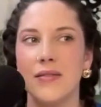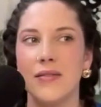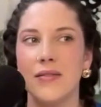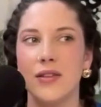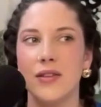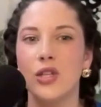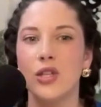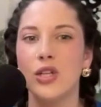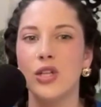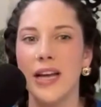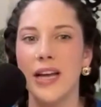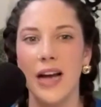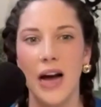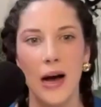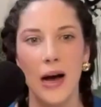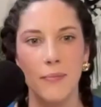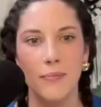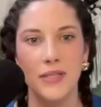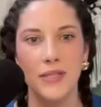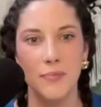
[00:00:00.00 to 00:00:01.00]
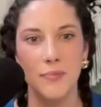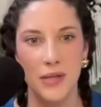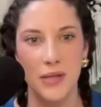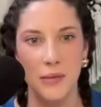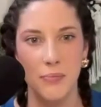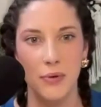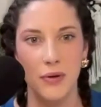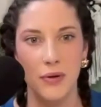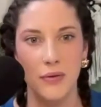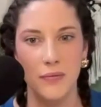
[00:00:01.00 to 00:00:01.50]
looking up to
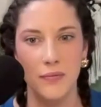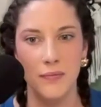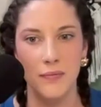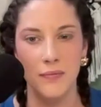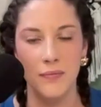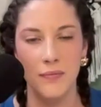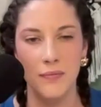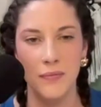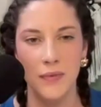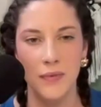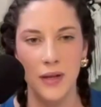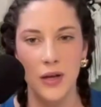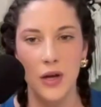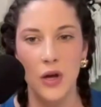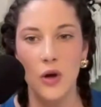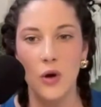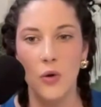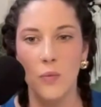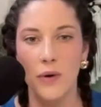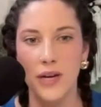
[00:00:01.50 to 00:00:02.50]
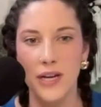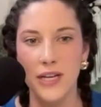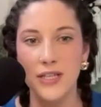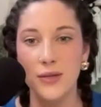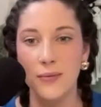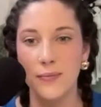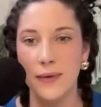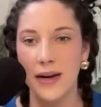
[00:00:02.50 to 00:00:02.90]
people. We need to